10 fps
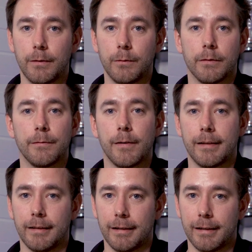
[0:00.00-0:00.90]

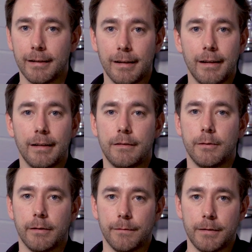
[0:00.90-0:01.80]
user-friendly,
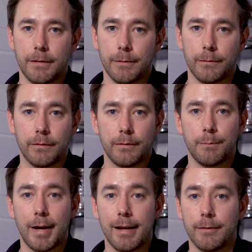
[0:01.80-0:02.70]
intuitive to use
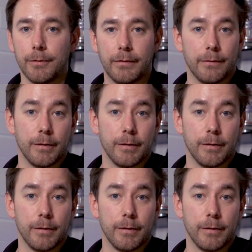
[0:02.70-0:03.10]
manuals and